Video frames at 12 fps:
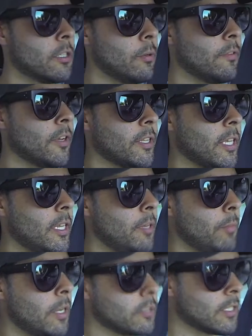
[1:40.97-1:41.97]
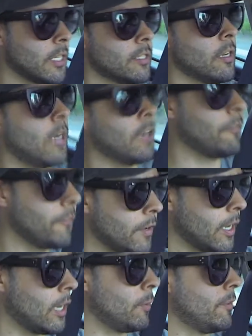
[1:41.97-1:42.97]
we've got that email sent off.
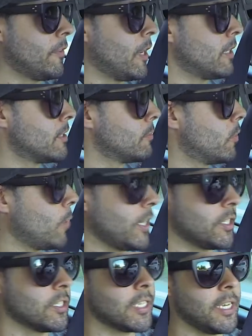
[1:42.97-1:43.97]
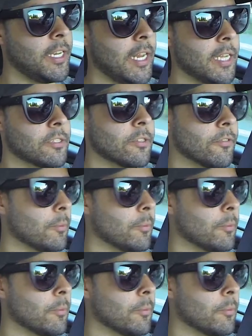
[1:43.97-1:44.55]
We've got some questions that need answered from the